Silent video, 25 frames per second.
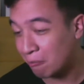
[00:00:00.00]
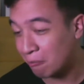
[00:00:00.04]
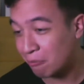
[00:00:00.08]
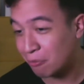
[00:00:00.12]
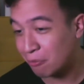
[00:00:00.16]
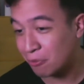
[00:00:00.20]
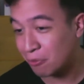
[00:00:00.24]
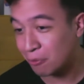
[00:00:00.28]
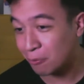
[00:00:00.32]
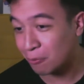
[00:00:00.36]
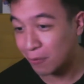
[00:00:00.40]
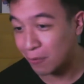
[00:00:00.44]

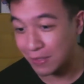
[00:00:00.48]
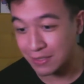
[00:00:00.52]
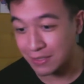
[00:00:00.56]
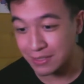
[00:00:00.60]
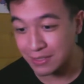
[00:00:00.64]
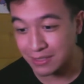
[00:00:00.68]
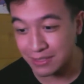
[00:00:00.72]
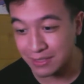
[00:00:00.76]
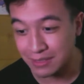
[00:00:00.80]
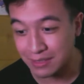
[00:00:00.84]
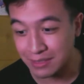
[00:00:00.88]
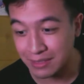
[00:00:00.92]

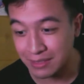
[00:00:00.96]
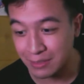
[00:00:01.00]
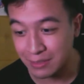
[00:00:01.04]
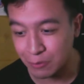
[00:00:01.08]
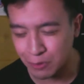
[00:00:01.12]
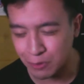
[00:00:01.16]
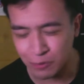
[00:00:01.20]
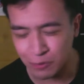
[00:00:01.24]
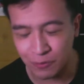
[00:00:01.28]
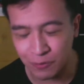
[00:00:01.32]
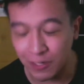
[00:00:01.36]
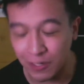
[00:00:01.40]

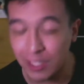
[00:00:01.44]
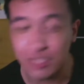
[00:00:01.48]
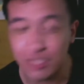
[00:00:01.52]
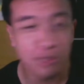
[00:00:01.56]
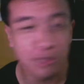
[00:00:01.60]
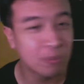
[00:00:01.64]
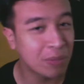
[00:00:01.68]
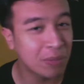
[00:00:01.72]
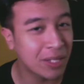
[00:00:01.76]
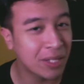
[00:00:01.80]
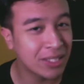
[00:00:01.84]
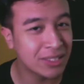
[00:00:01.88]
was very
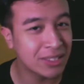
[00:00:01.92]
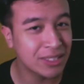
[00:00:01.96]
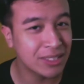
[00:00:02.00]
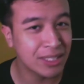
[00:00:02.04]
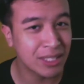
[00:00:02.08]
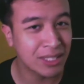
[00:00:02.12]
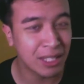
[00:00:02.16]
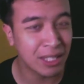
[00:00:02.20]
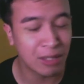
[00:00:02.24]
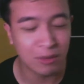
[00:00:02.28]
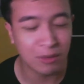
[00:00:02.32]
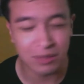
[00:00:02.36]
surprising,
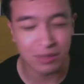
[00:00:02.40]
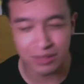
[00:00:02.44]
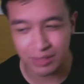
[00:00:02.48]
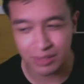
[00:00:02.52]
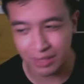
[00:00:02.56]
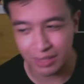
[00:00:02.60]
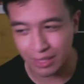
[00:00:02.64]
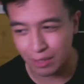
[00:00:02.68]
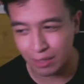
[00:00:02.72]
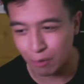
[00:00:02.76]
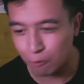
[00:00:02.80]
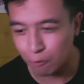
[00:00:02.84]
I would
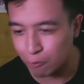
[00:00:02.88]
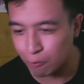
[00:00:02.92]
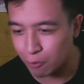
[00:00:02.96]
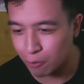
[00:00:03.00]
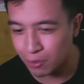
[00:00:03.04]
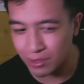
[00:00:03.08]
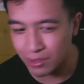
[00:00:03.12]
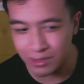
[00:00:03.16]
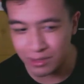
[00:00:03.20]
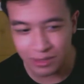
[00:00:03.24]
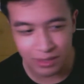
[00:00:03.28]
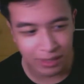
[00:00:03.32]
say. Of
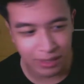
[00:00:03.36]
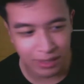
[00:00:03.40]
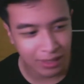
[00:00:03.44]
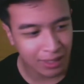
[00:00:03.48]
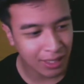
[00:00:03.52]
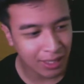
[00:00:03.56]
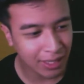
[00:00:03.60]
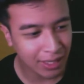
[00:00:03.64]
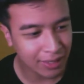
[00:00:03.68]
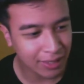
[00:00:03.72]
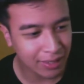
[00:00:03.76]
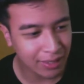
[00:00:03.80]
course,
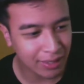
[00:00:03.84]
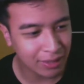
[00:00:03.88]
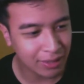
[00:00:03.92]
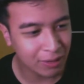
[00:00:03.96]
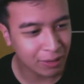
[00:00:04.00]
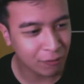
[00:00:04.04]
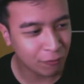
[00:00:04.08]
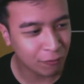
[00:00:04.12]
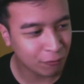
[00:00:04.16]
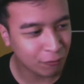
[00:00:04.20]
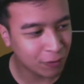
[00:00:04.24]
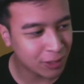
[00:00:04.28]
I think the
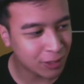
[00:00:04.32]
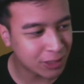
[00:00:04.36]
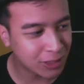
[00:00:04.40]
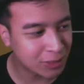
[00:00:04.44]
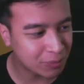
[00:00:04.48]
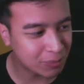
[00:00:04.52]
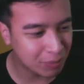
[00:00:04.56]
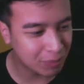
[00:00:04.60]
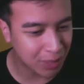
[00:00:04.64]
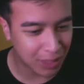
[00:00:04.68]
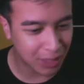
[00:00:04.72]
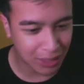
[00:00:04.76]
first
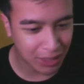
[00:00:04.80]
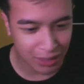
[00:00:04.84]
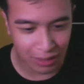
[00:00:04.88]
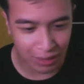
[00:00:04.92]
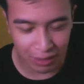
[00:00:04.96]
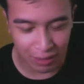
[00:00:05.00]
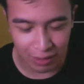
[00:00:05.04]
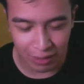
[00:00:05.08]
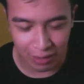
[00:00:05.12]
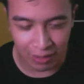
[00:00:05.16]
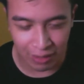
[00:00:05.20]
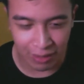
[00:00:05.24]
part,
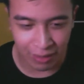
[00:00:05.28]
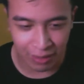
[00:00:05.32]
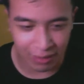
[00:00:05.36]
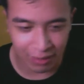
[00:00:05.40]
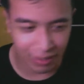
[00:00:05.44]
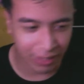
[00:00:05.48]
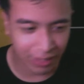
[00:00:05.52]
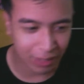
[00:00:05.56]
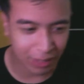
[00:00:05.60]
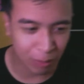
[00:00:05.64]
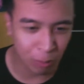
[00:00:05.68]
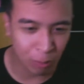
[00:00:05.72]

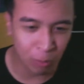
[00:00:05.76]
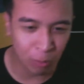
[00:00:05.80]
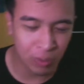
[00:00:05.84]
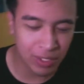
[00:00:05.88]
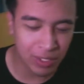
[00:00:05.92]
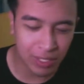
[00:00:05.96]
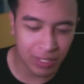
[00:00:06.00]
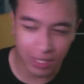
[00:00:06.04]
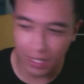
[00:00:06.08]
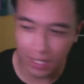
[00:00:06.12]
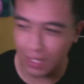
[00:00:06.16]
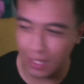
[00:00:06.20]
like a
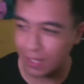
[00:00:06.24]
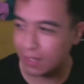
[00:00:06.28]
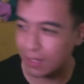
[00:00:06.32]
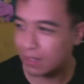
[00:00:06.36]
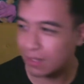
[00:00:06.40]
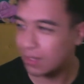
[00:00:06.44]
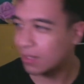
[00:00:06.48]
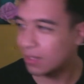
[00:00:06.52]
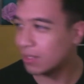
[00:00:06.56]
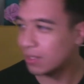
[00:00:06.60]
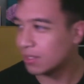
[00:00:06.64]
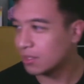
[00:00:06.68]
week in
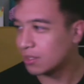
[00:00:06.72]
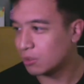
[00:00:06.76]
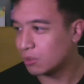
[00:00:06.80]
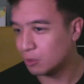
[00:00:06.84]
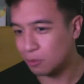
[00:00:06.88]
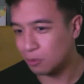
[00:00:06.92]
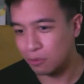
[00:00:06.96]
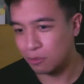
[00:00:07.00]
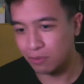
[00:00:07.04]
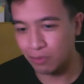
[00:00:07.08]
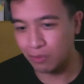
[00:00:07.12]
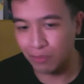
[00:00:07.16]

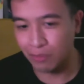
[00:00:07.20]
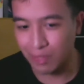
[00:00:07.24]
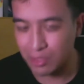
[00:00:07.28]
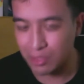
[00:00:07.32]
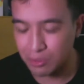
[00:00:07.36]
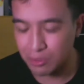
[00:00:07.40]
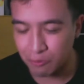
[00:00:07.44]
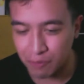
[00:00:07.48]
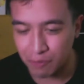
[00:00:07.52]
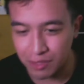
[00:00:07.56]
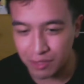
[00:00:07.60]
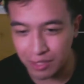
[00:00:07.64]
to the release
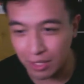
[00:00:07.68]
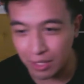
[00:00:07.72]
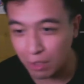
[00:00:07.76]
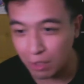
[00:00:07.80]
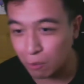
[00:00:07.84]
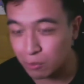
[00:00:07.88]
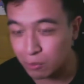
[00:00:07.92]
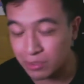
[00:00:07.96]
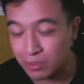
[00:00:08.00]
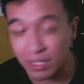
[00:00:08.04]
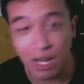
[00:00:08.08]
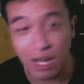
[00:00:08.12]
of Kitani,
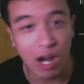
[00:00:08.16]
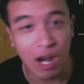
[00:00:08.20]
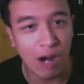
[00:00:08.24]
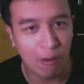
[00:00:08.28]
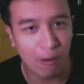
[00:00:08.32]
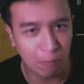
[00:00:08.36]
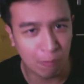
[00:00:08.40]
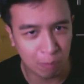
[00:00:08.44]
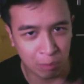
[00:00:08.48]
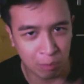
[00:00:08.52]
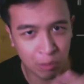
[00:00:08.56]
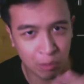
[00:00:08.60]
was an
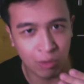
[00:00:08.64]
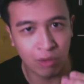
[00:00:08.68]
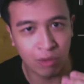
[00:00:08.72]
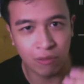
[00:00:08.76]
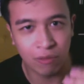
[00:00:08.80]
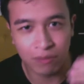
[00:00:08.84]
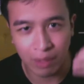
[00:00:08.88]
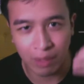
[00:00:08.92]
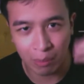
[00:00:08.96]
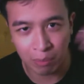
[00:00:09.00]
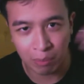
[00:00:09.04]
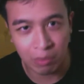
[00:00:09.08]
outpour of
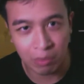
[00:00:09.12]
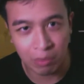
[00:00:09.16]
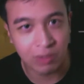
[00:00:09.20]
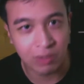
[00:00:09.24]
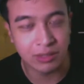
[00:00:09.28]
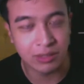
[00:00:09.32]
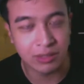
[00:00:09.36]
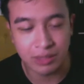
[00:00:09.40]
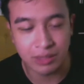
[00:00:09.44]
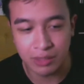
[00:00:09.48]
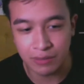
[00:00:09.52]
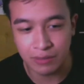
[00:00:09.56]
like
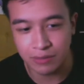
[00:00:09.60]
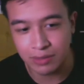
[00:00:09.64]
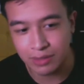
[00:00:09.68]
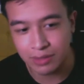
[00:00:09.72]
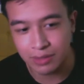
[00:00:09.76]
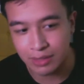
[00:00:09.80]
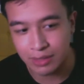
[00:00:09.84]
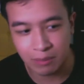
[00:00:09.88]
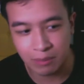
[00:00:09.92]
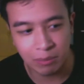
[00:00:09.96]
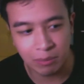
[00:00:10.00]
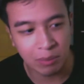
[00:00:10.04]

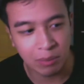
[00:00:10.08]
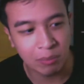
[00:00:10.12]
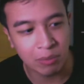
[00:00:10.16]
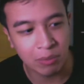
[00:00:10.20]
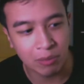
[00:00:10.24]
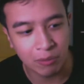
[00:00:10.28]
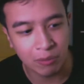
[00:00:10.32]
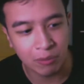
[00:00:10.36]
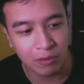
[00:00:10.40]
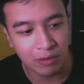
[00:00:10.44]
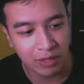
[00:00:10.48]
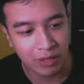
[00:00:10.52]
positivity. People
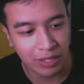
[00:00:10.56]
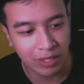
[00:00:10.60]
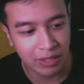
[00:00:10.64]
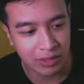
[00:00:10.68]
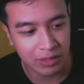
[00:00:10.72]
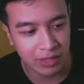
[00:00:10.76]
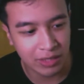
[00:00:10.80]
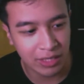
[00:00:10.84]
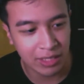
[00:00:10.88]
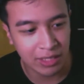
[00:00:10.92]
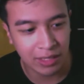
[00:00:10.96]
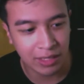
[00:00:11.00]
were
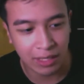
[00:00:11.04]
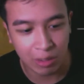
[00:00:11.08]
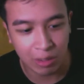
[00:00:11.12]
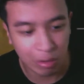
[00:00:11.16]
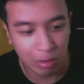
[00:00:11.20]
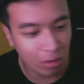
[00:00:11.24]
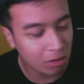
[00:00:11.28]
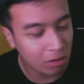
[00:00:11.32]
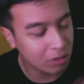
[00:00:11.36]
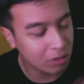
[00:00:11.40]
saying like, oh,